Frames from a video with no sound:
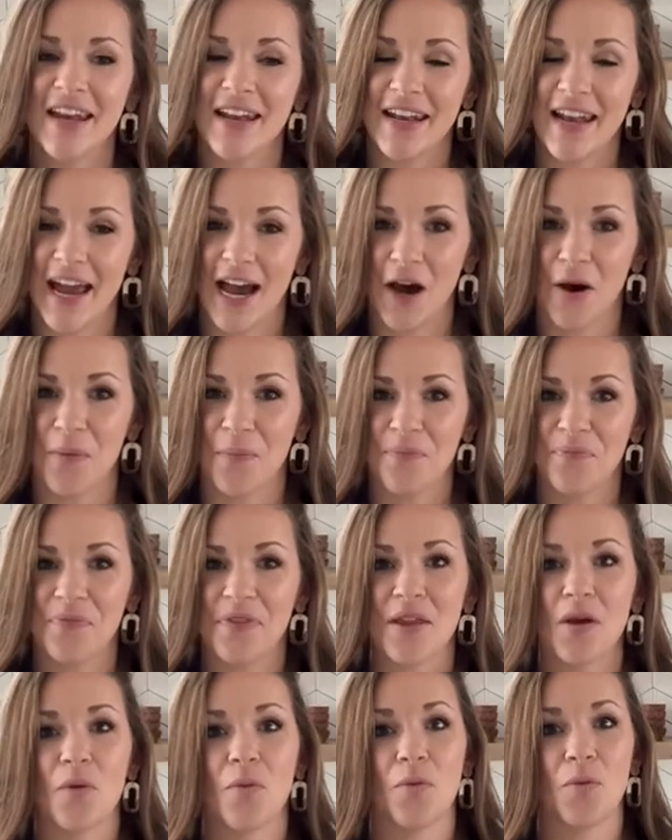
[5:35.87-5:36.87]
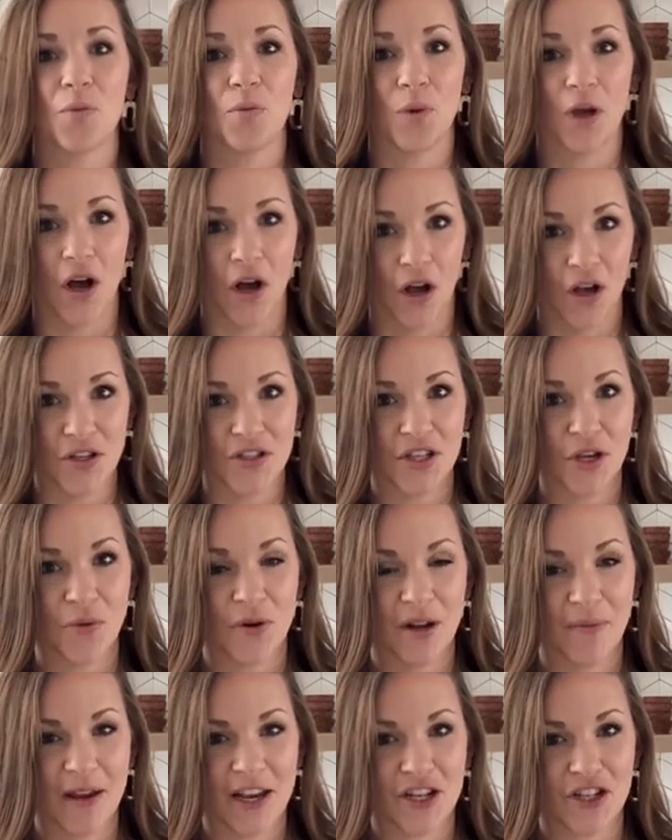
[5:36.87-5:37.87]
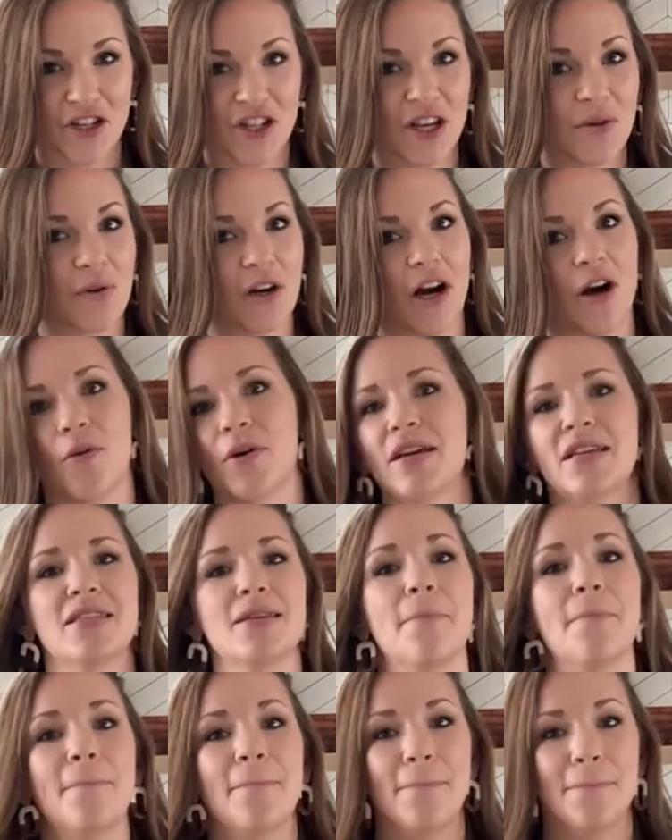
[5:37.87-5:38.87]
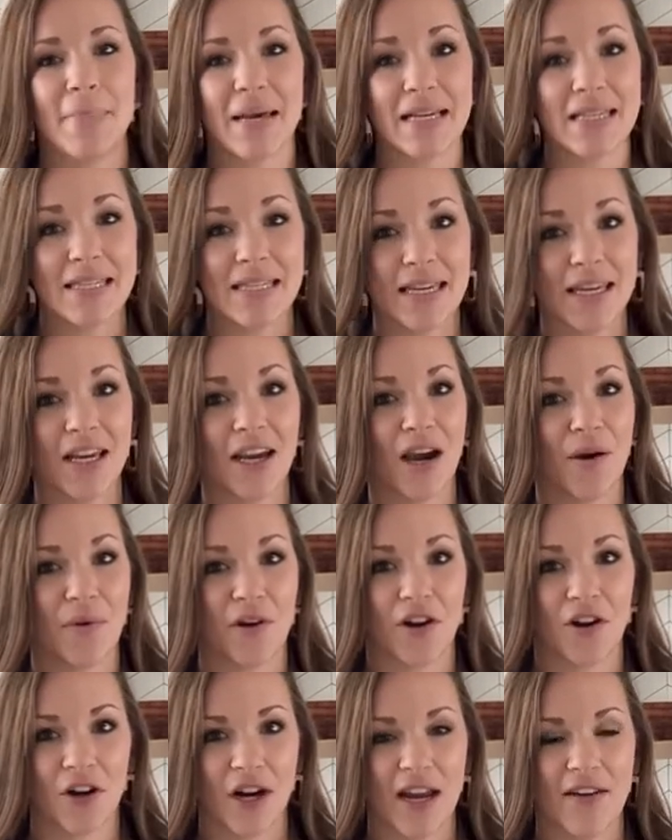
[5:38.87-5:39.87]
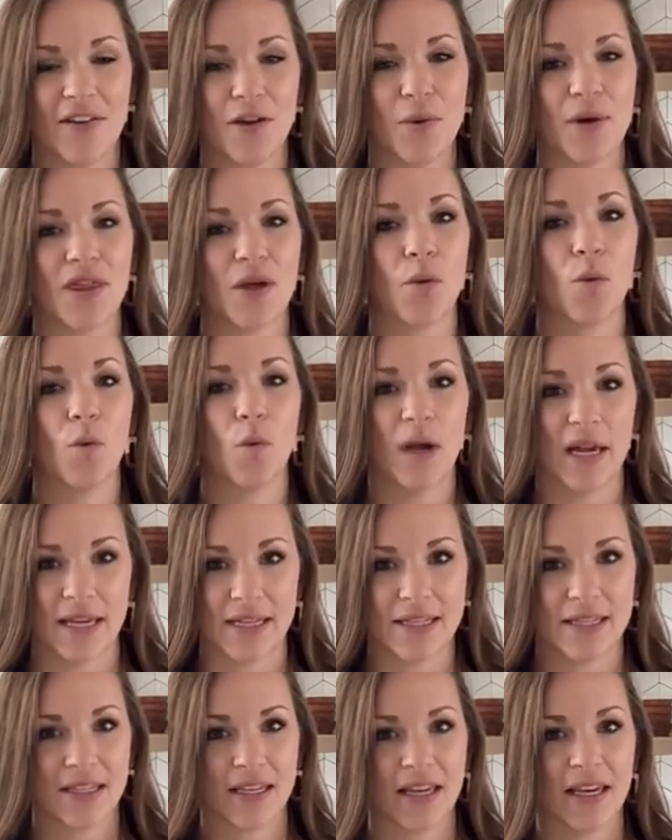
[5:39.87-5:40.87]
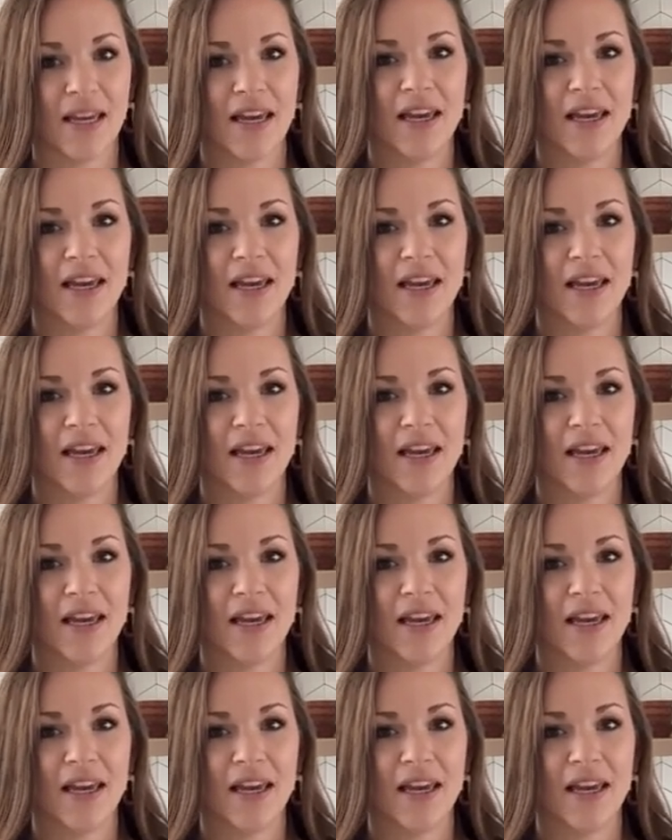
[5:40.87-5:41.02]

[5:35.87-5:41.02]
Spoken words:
Now, we also want to make sure that we're always mixing our gravy with a whisk.